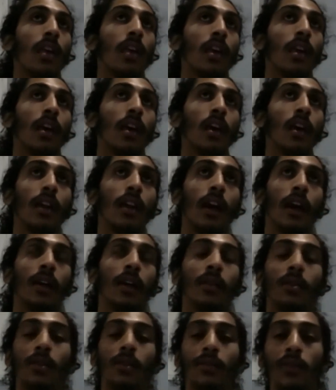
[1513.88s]
And I
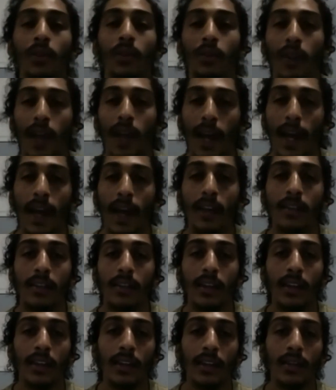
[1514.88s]
don't know if you know what an axe
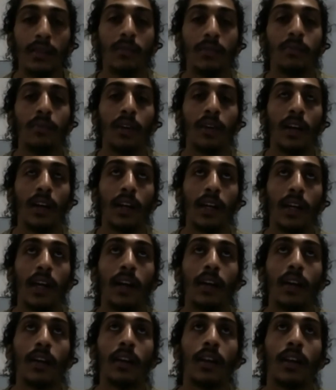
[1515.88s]
kick is, but I
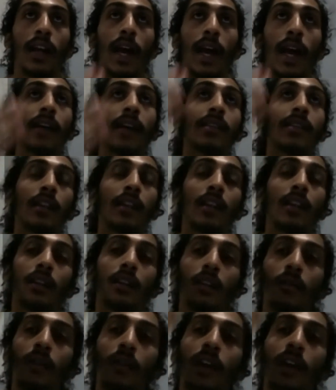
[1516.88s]
got axe kicked right